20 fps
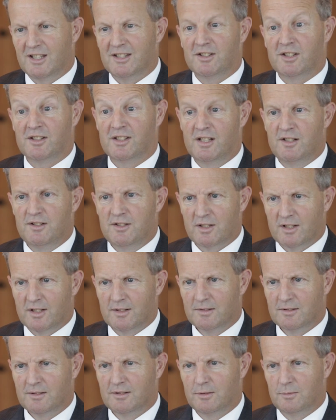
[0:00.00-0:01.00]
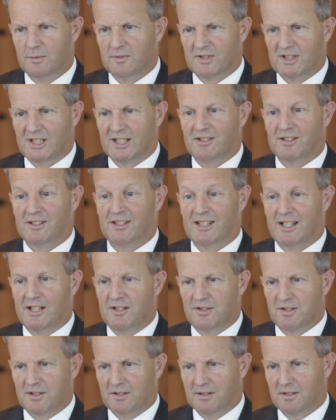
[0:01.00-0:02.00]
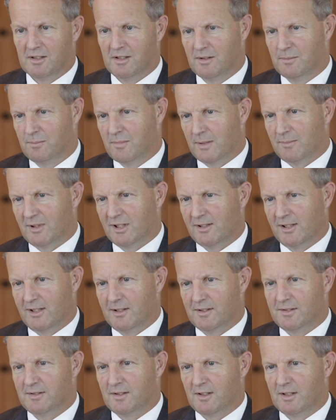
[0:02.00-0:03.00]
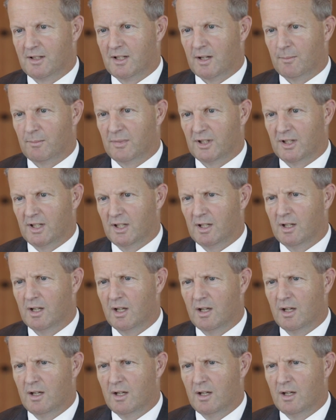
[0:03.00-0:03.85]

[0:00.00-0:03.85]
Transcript: Indonesia with an Indonesian publicly listed company.